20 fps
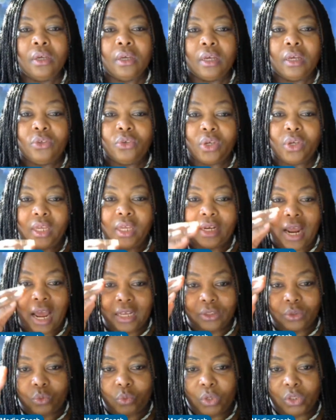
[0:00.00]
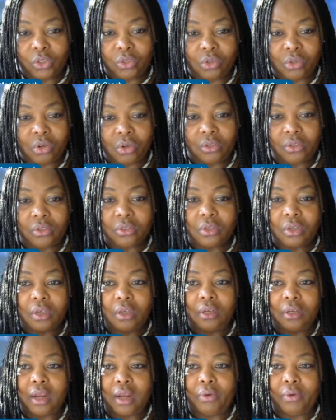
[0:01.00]
You can ask questions,
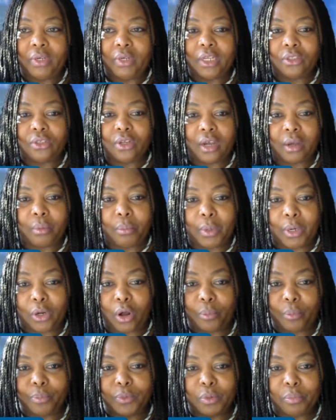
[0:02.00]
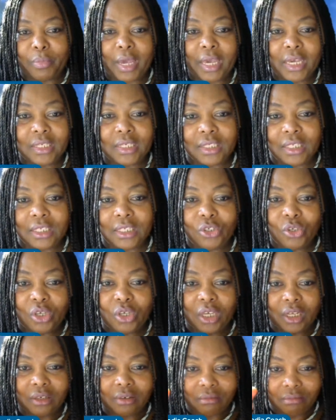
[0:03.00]
when they talk about optimizing, you
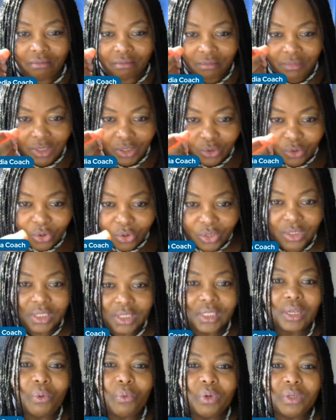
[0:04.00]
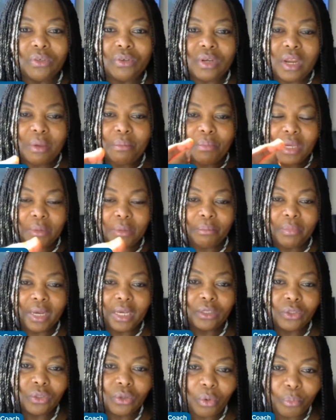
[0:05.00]
can, understand what do they mean
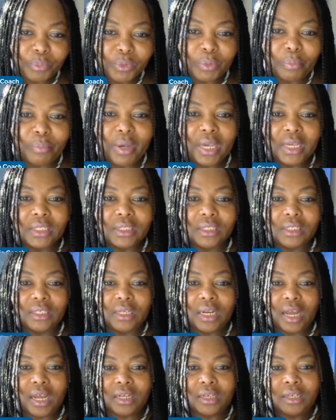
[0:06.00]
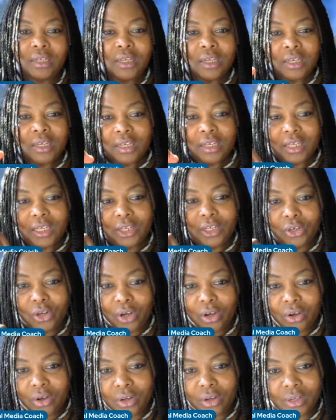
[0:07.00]
by optimizing, and
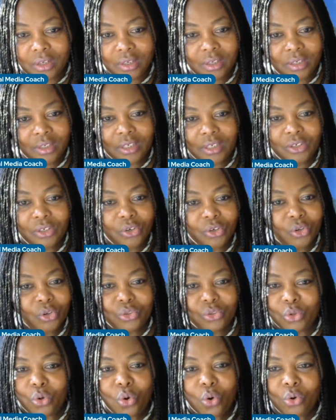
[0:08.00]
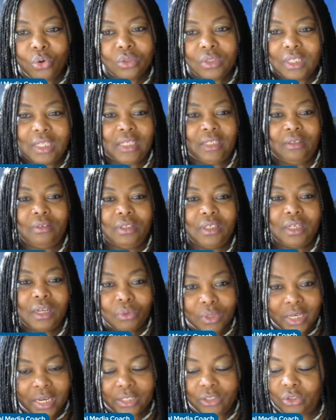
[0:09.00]
the whole thing. They will
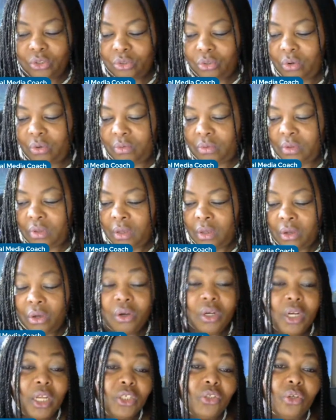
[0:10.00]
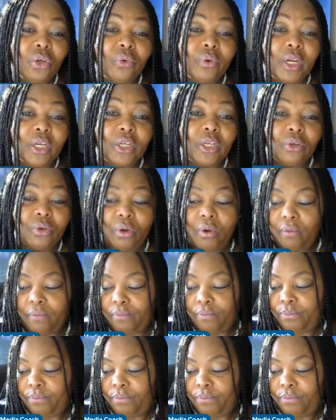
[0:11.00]
let you know, unless you already know.